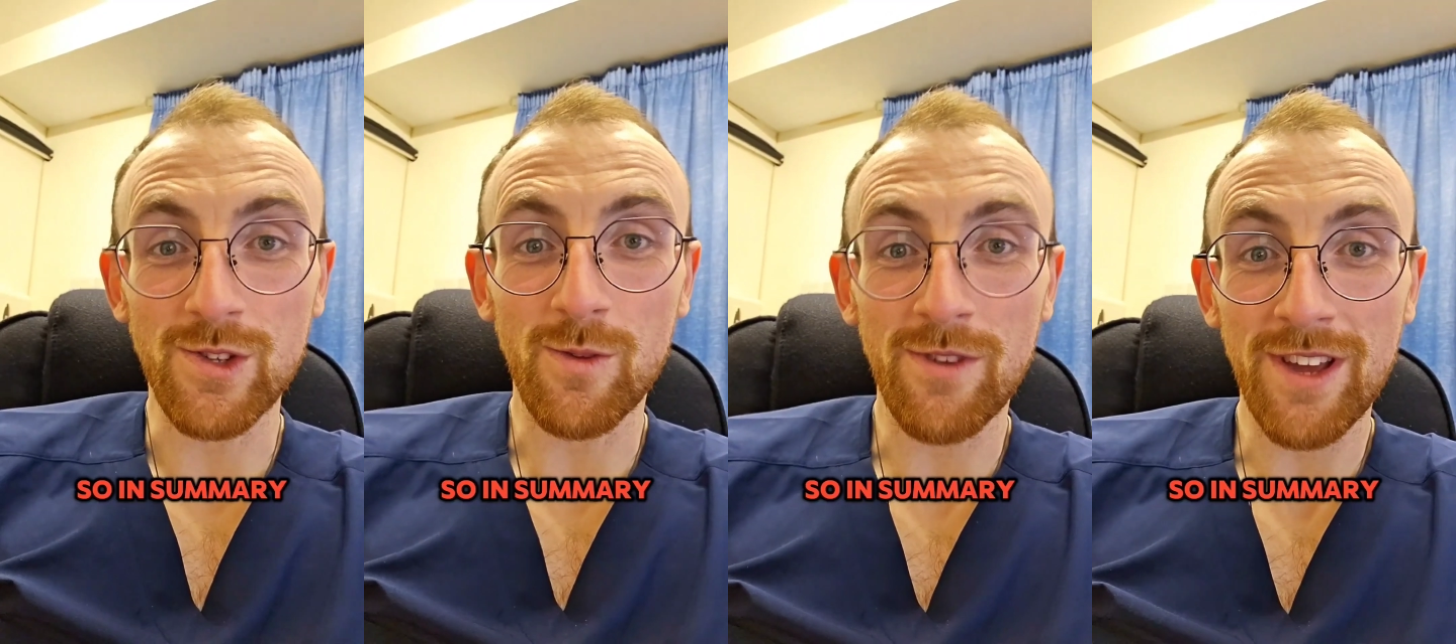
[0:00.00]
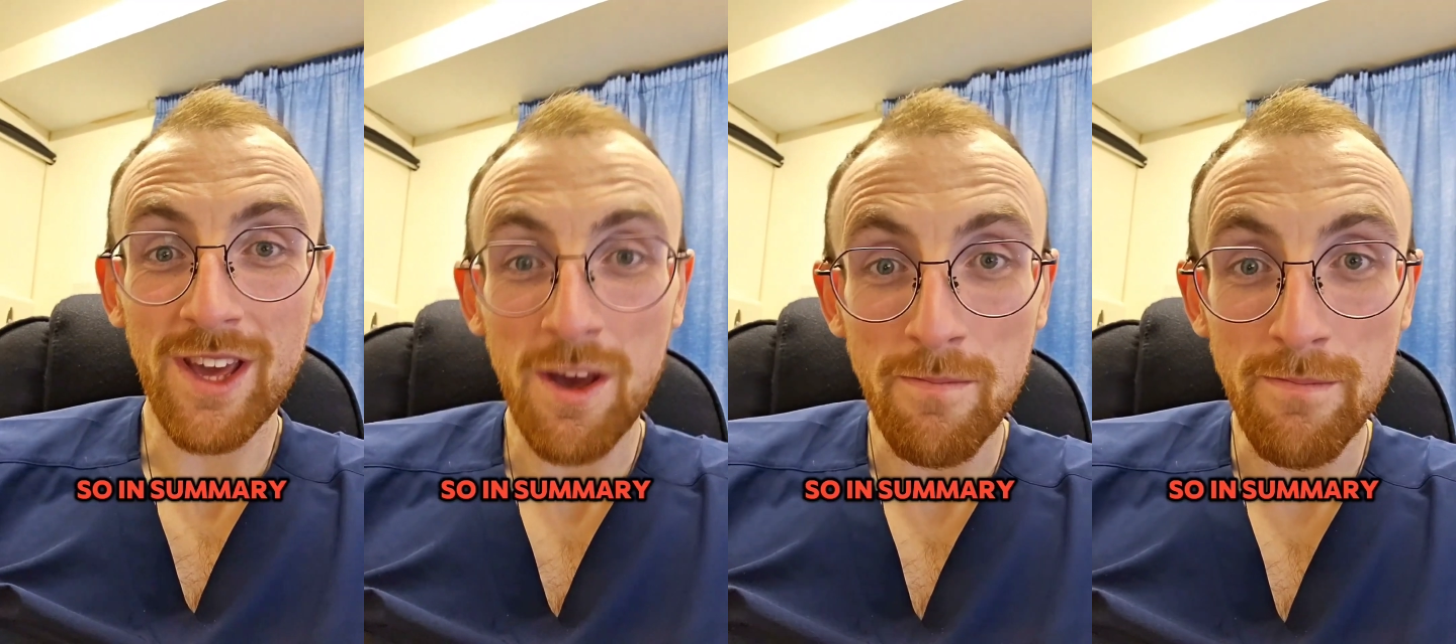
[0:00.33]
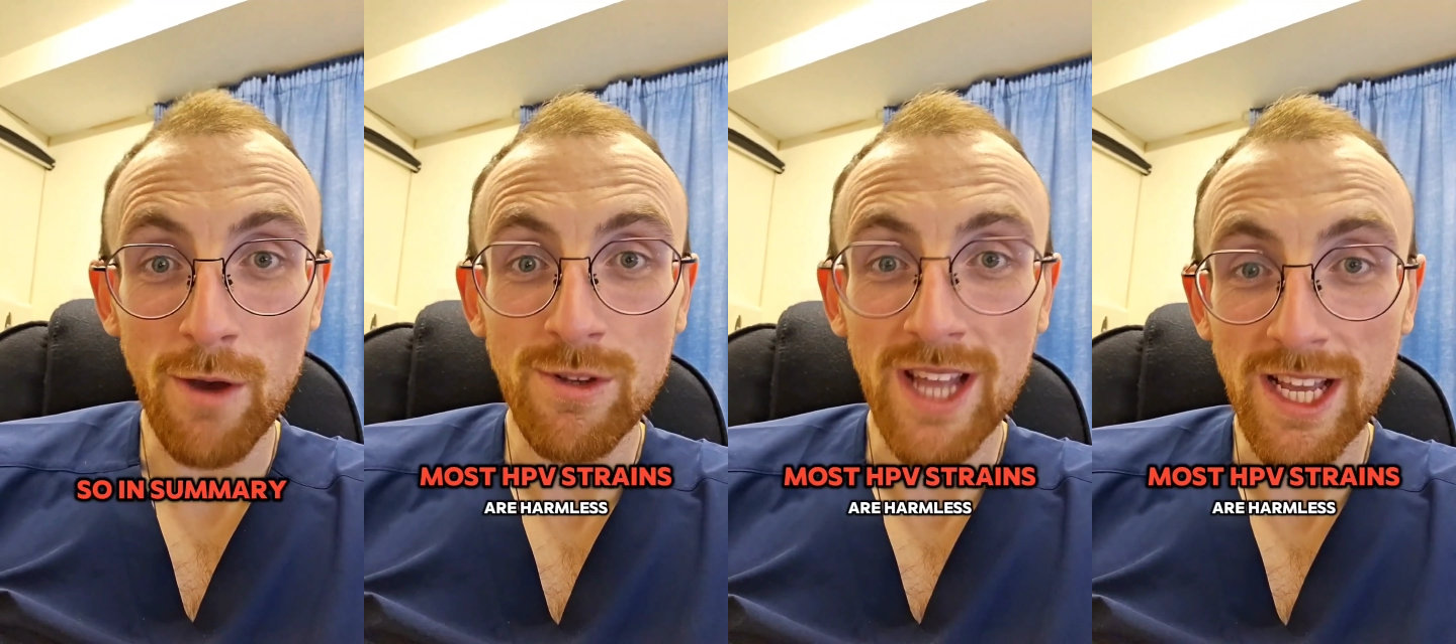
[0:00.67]
So in summary,
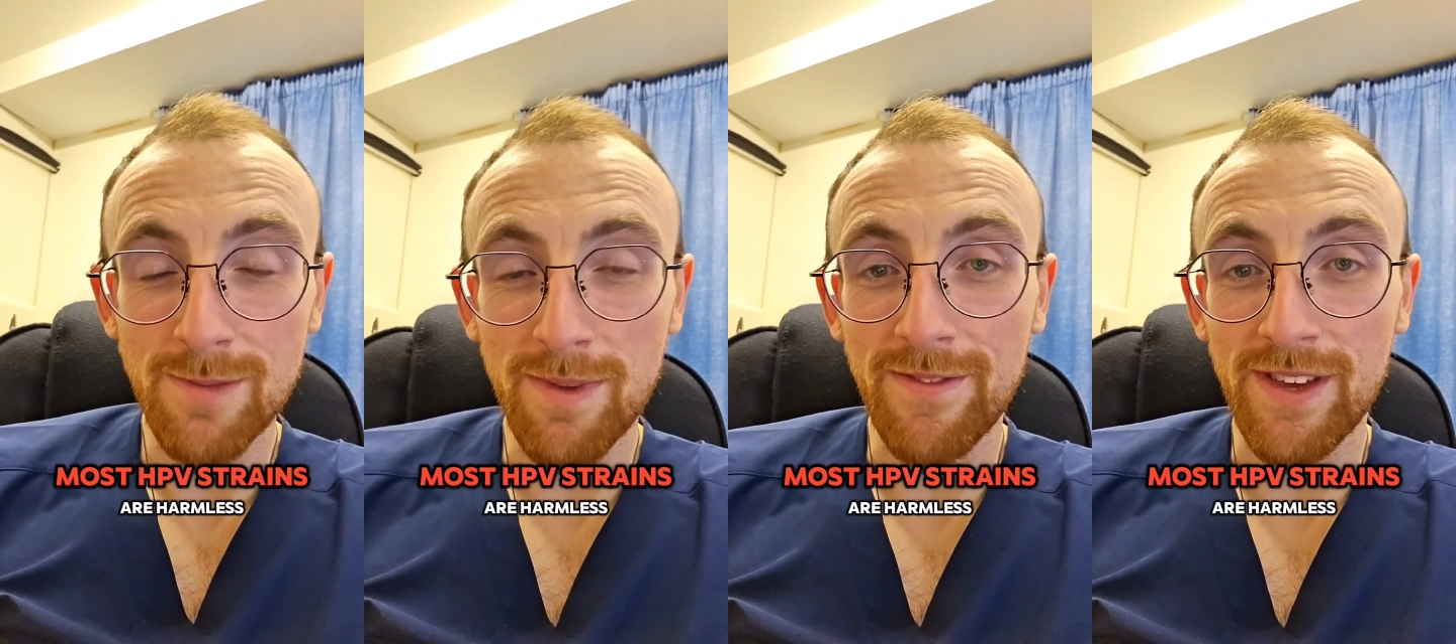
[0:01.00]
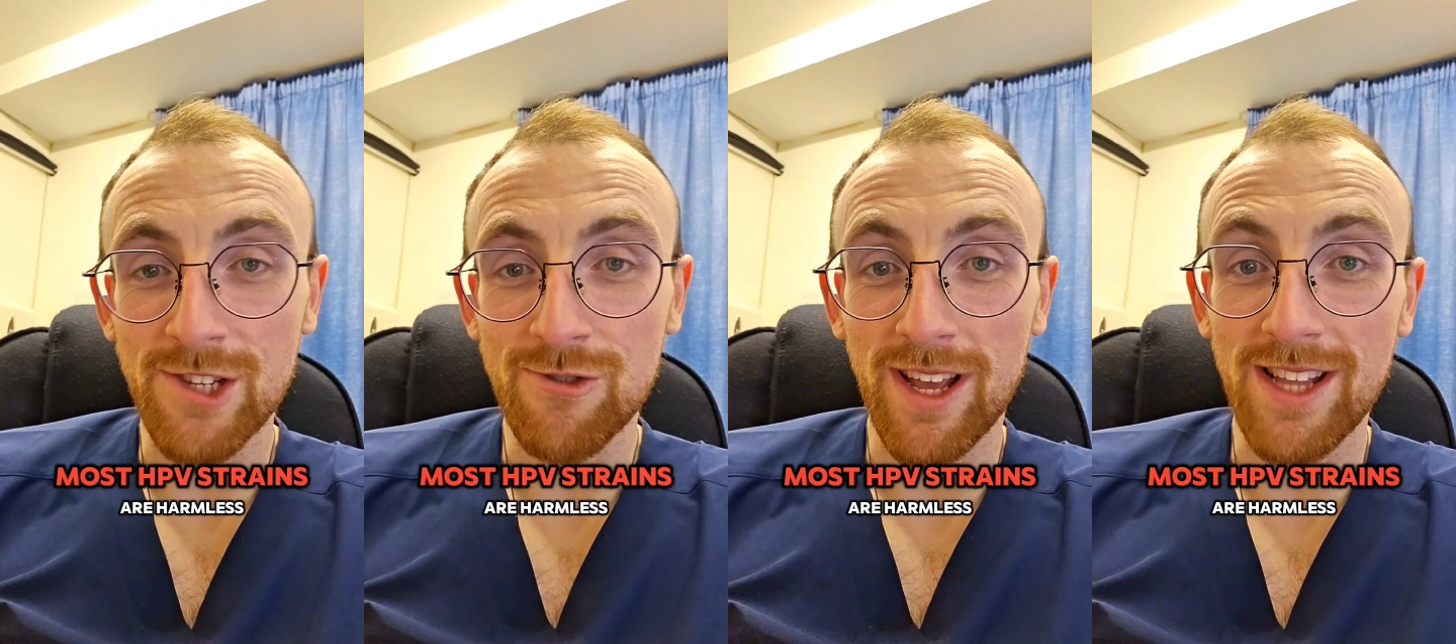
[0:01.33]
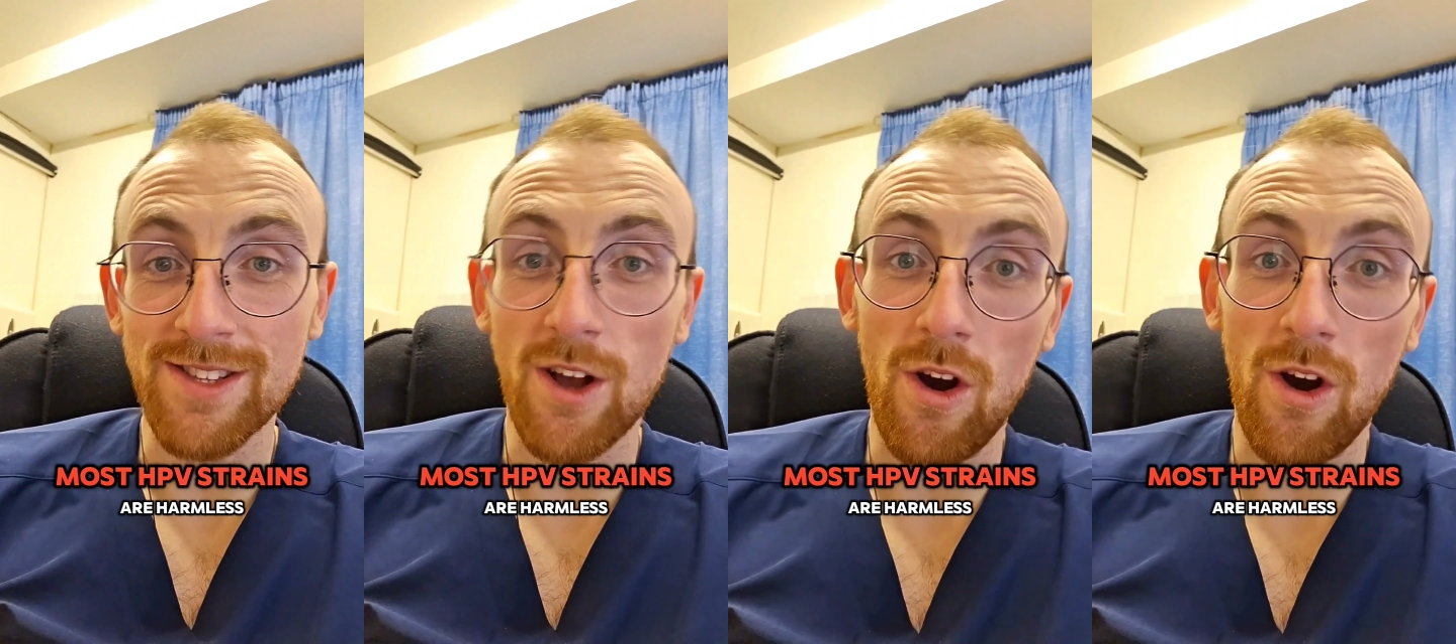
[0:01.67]
most H P V strains